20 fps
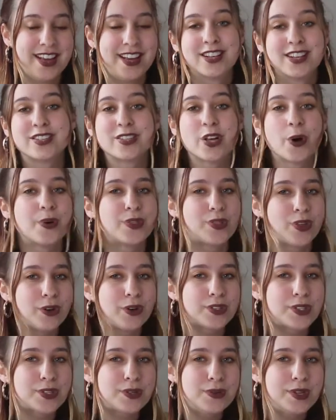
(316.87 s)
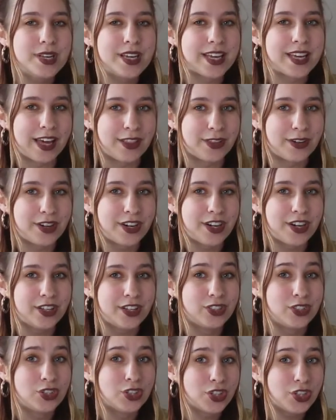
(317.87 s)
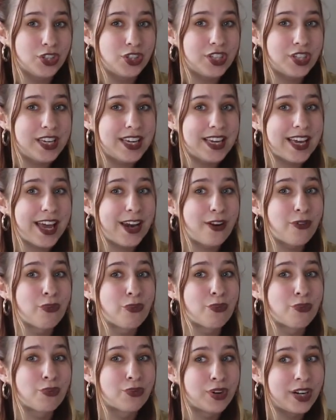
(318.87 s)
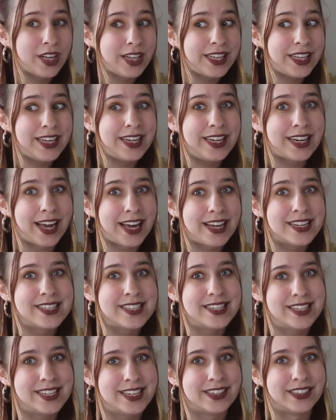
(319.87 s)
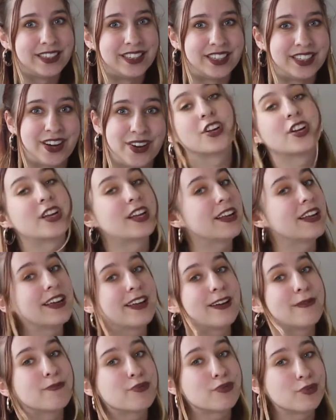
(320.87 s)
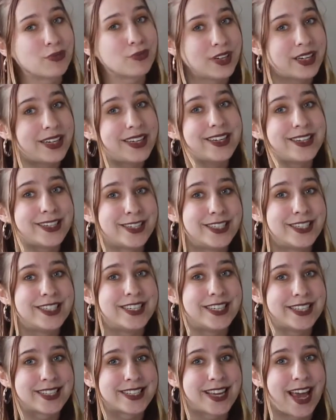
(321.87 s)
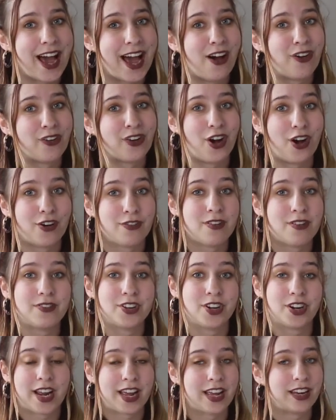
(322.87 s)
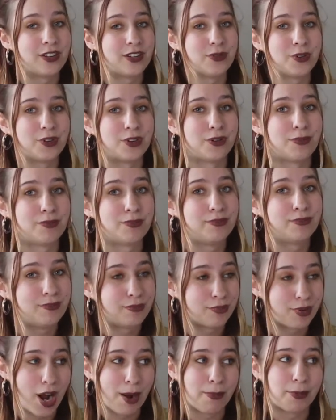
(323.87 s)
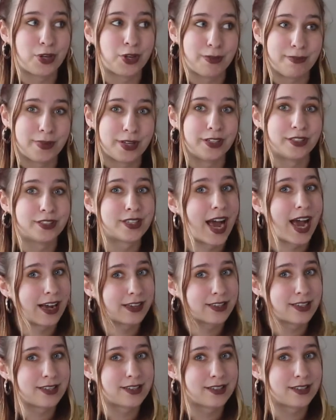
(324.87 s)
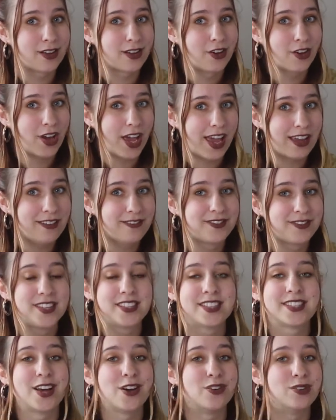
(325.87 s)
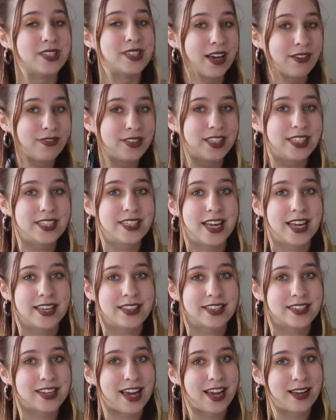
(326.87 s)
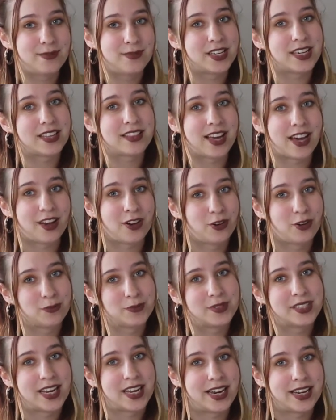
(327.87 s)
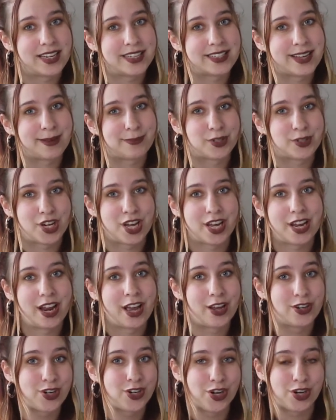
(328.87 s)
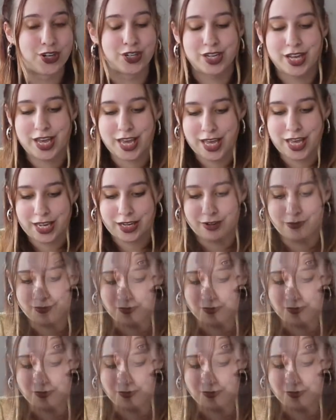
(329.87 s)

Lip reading: So with those two together, you're looking at a really nice deal. You're gonna get a pretty good discount off of your annual property bill taxes, okay? So definitely take the time to get that homestead exemption turned in.